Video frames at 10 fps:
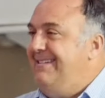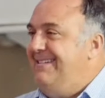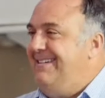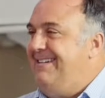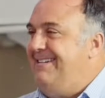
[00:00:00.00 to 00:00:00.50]

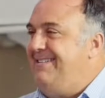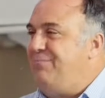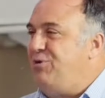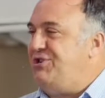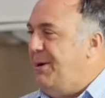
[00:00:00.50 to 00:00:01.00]
The
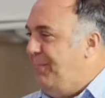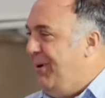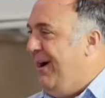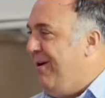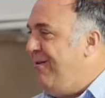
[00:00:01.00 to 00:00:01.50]
British
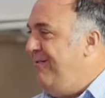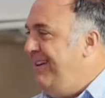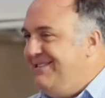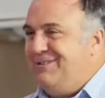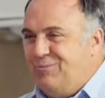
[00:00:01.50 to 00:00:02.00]
Empire
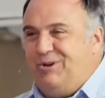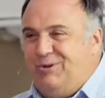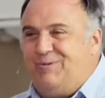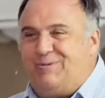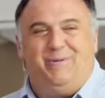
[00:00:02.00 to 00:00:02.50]
isn't what it
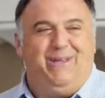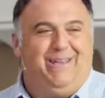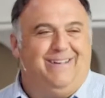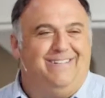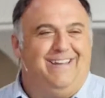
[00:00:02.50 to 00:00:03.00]
used to
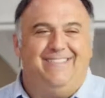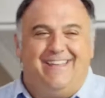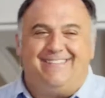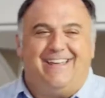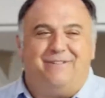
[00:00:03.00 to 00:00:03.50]
be, and
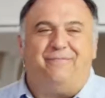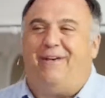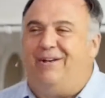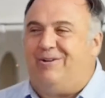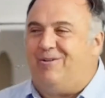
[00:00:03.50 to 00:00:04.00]
that's not a
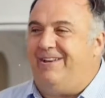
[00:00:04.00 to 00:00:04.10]
failure.